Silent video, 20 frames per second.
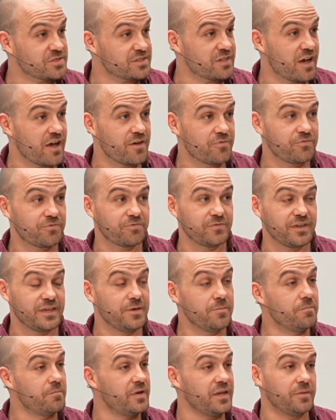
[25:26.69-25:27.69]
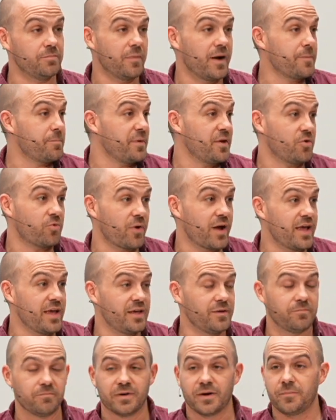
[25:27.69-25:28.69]
stuff. He might be
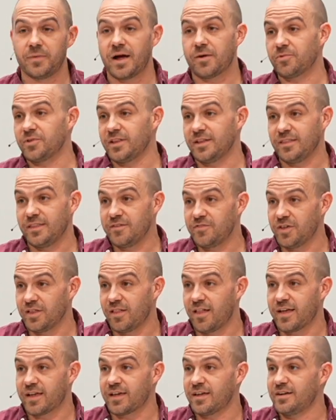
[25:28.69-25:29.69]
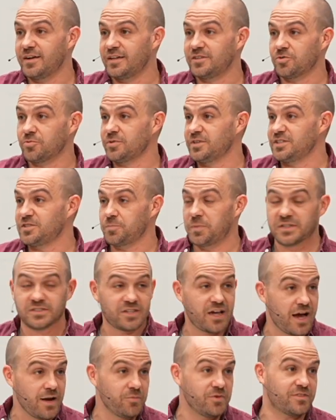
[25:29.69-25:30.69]
great, but I'm not really living like it and I don't really spend
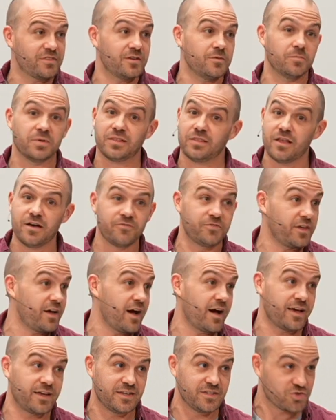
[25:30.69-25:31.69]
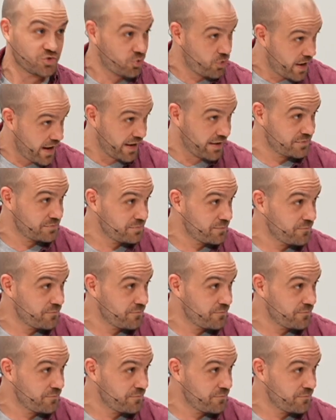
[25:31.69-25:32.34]
time with him, but love the guy. He's great.